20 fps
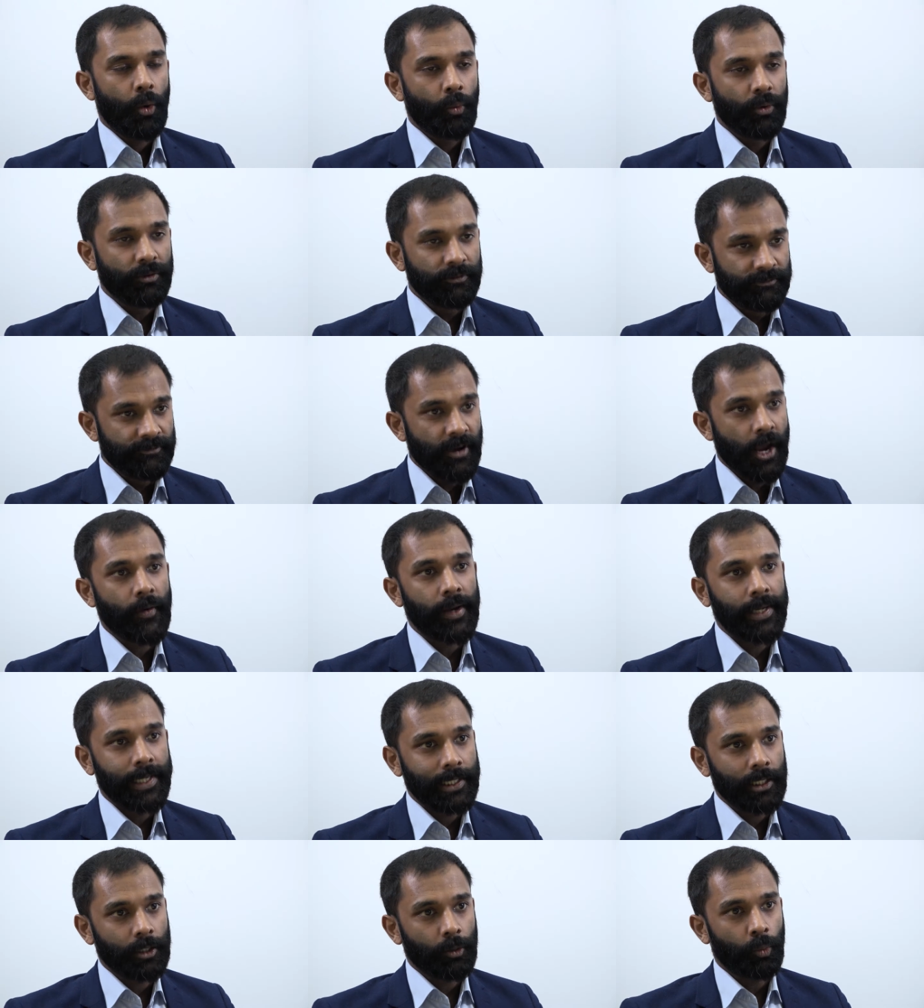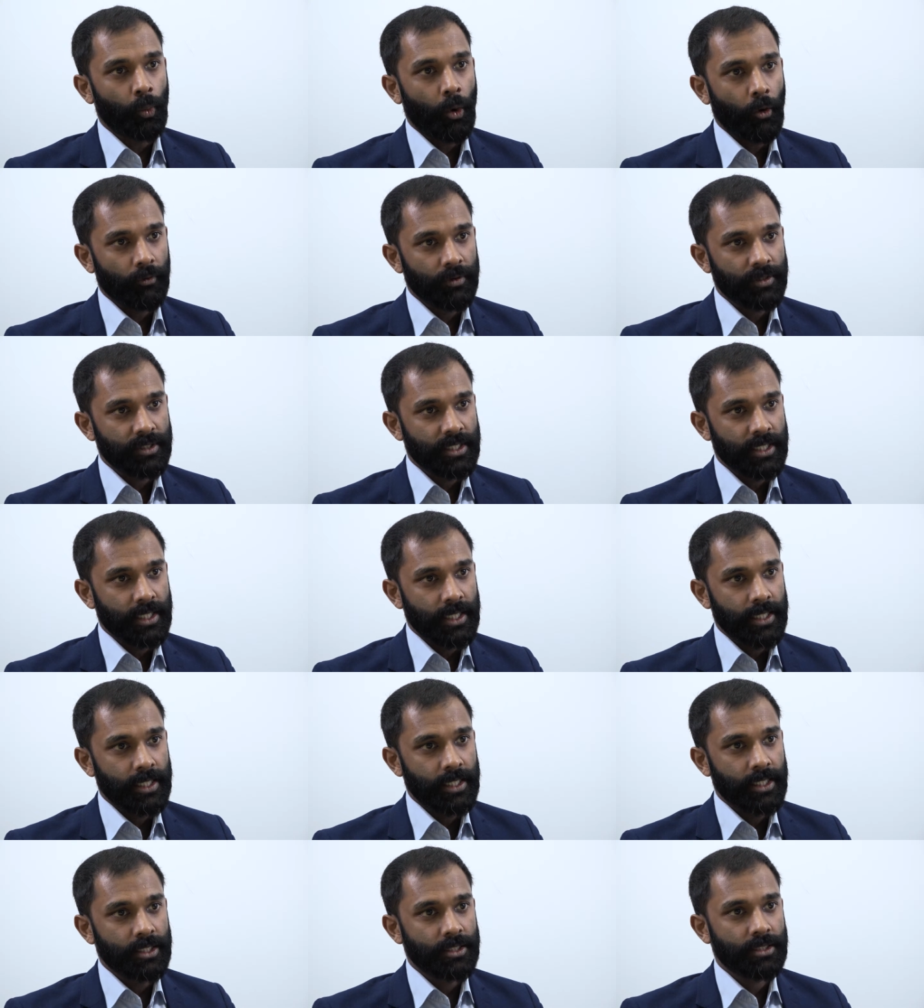with very little
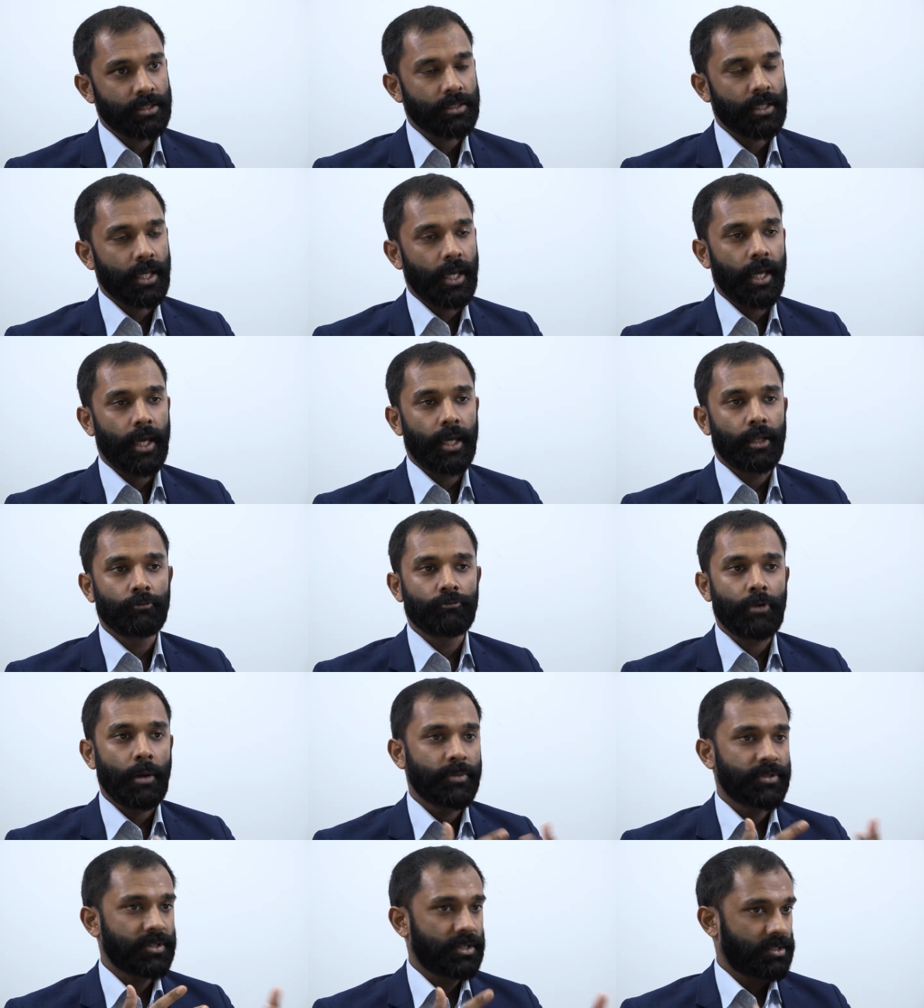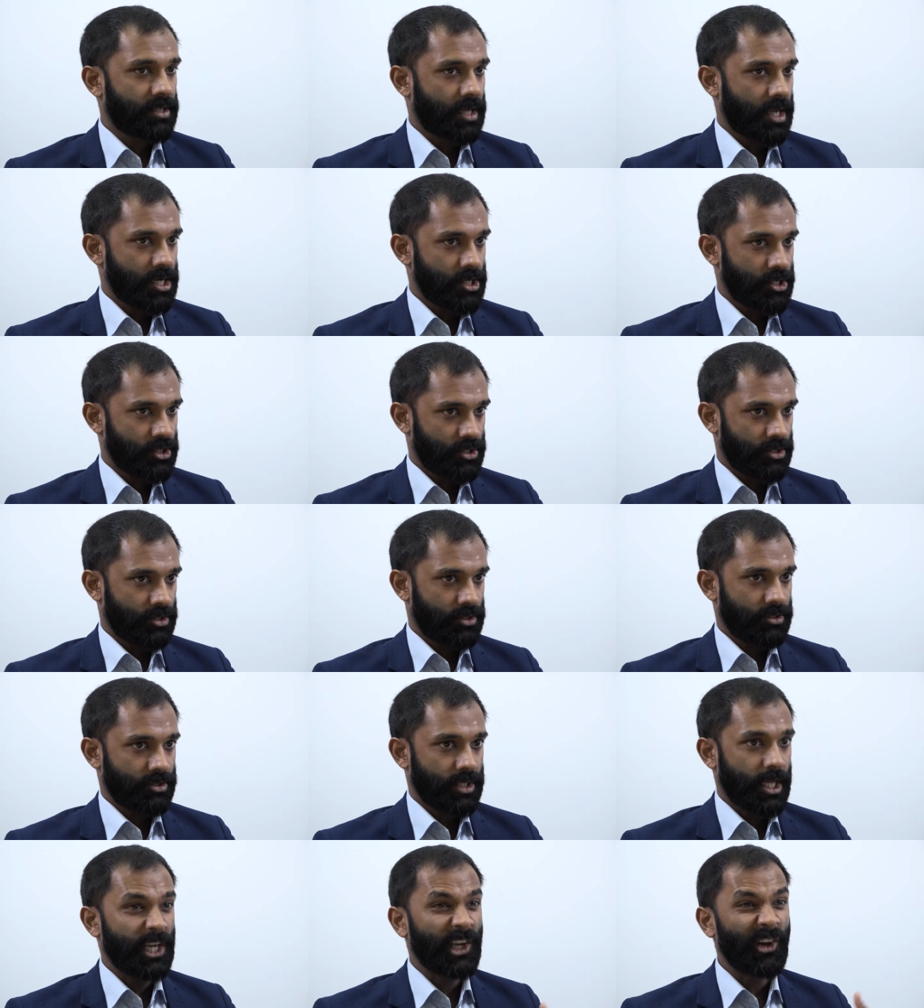warranties and
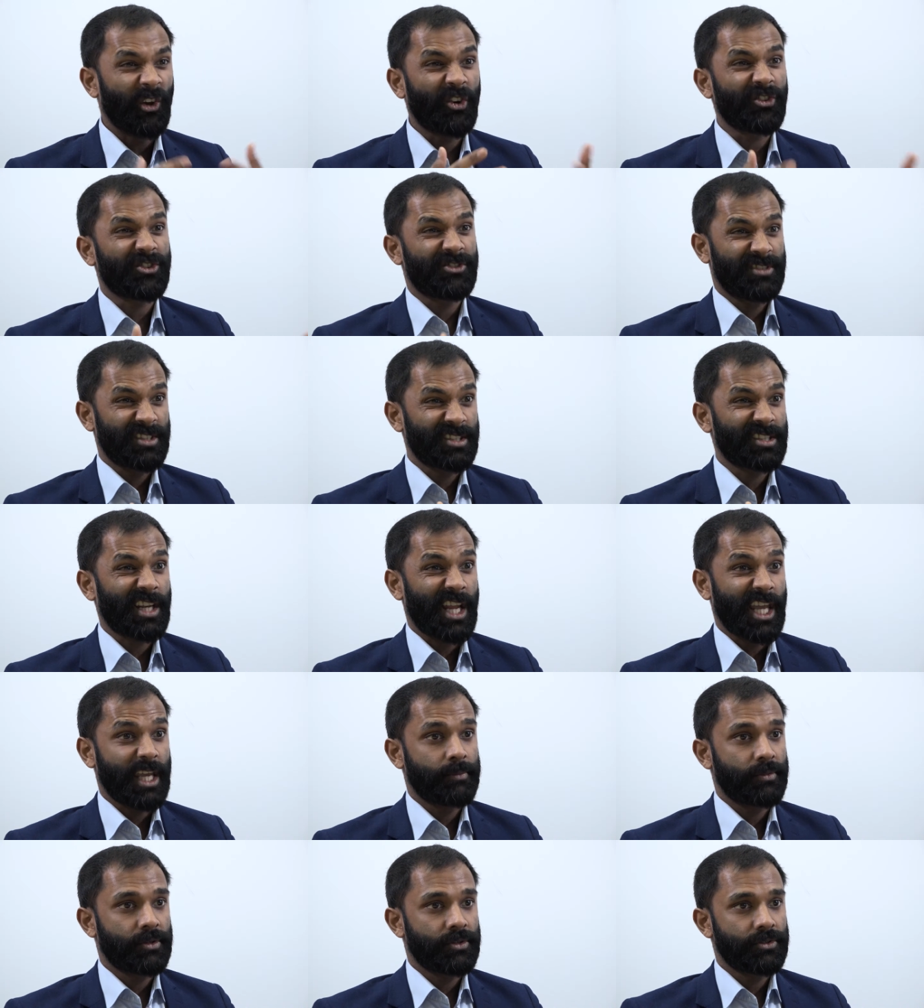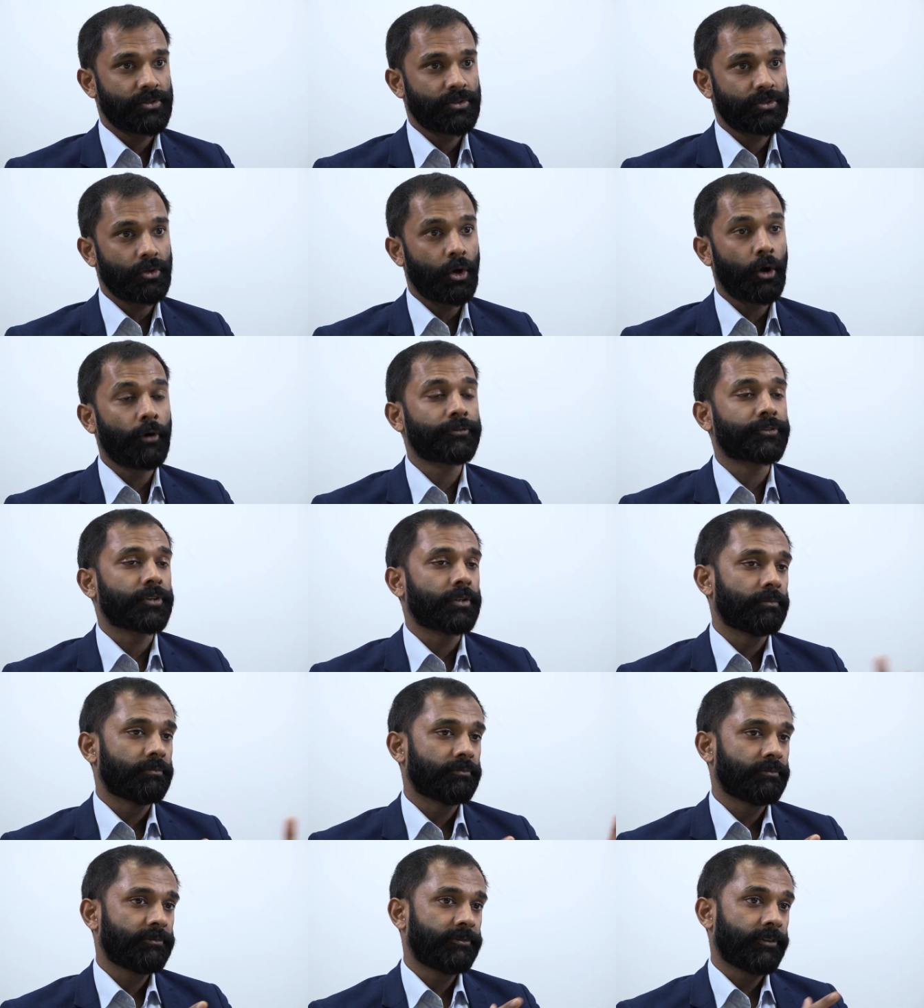representations and lots of disclaimers,
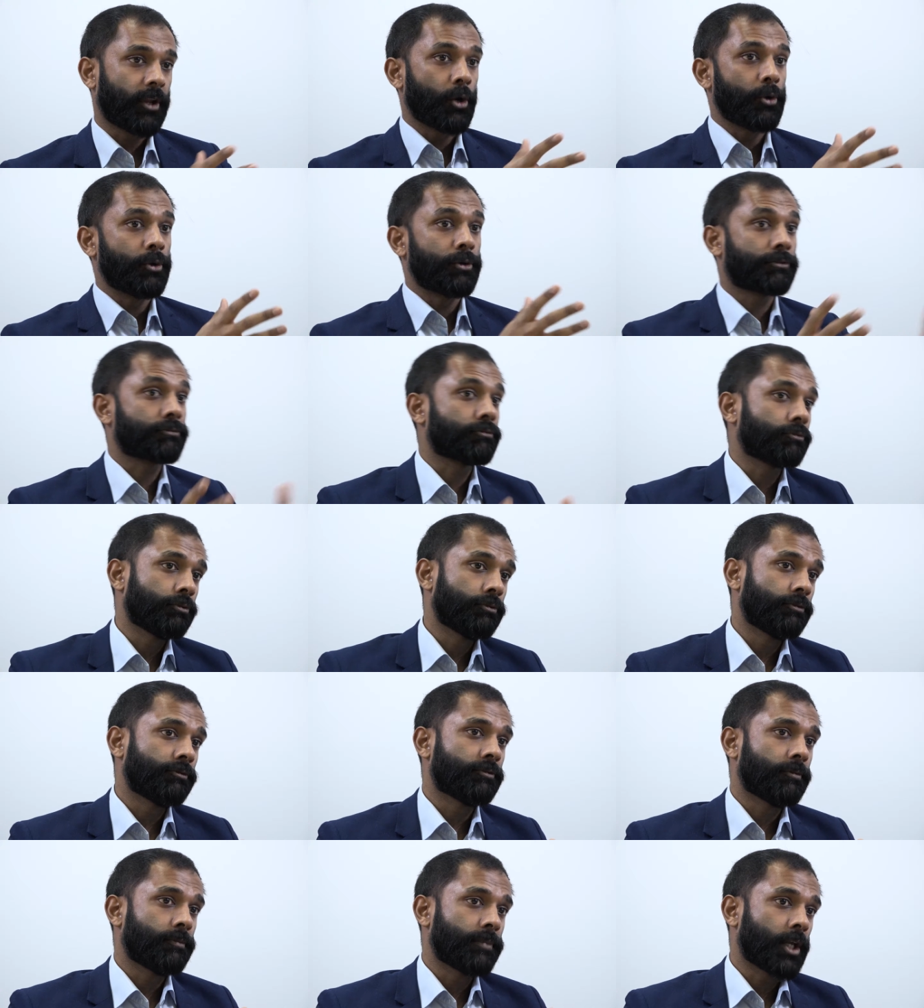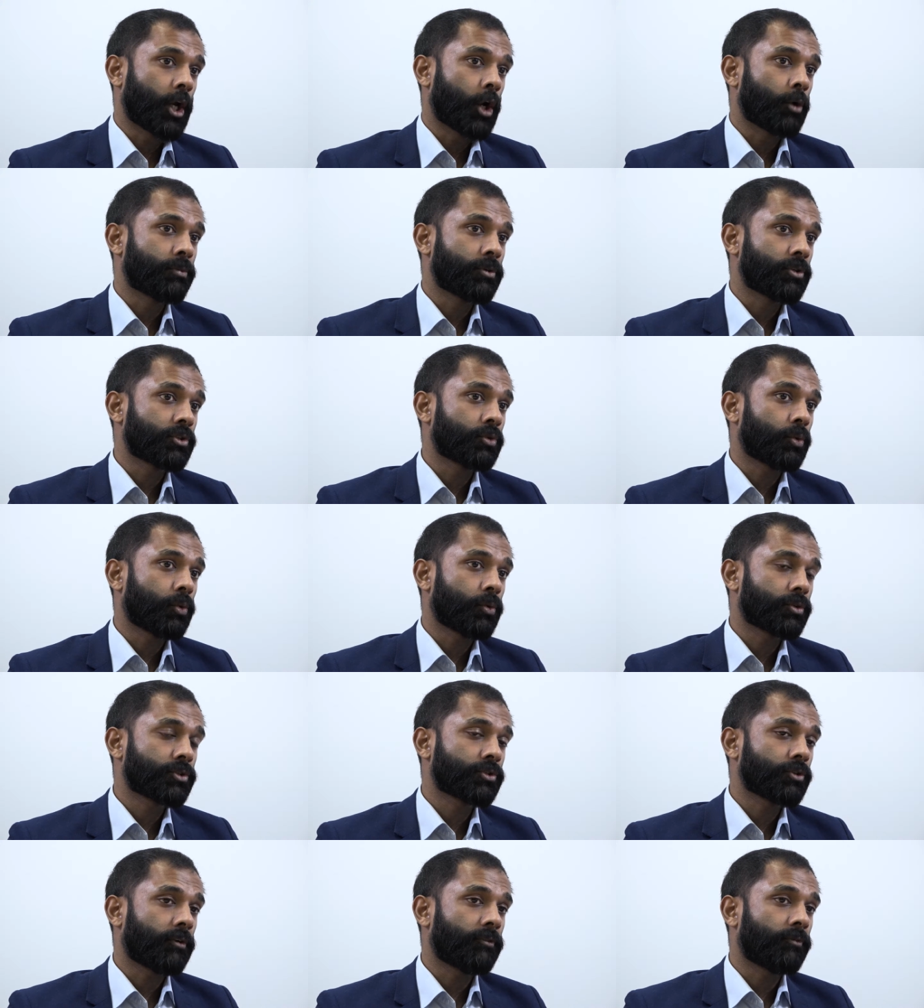often flowed through from the open
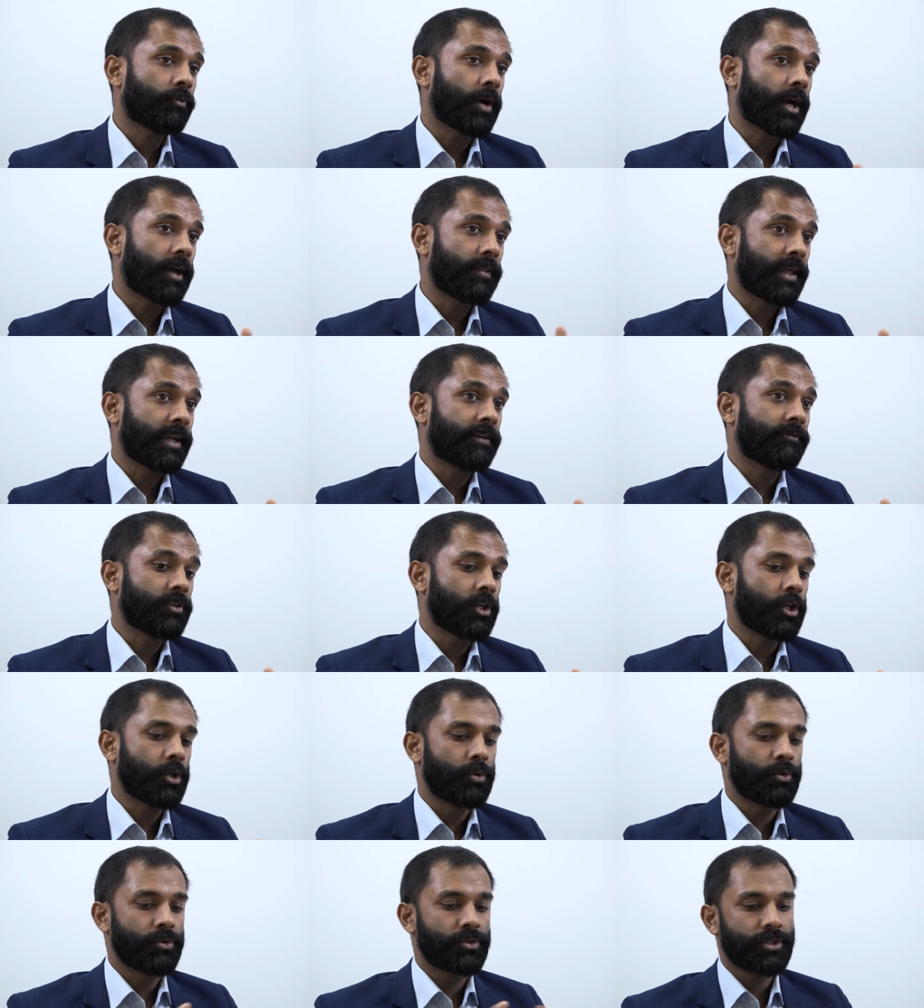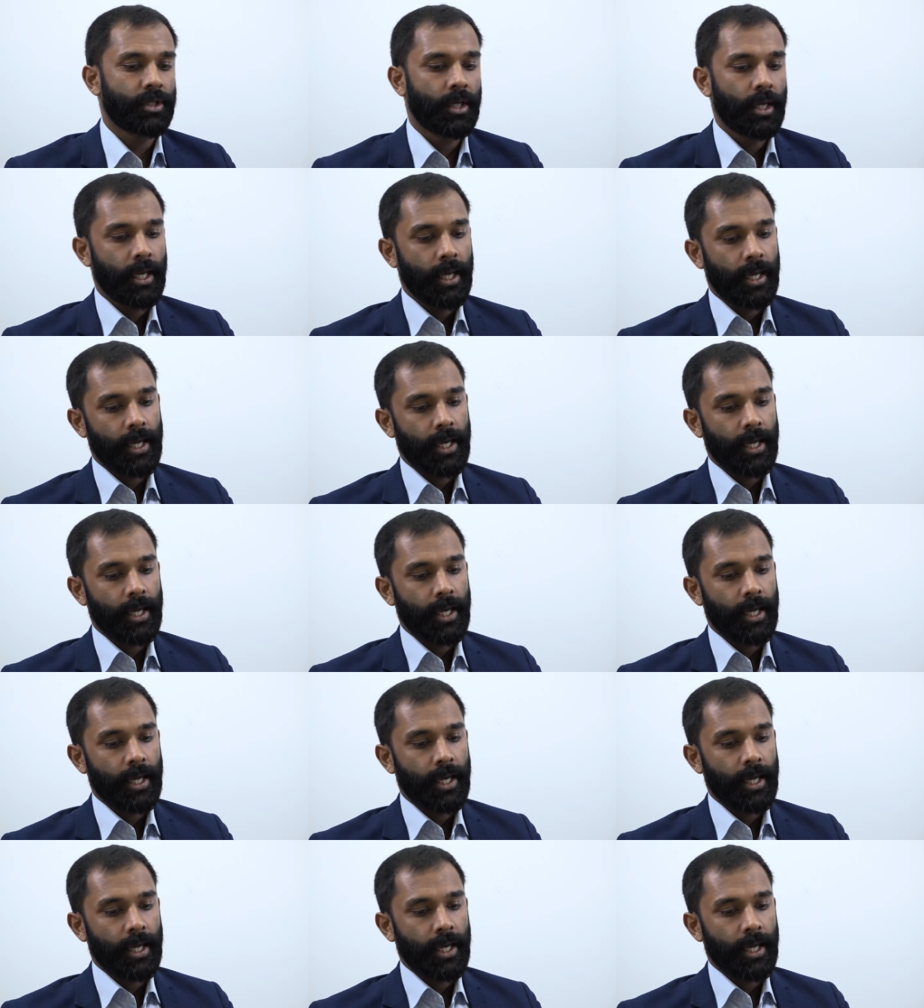source software they've used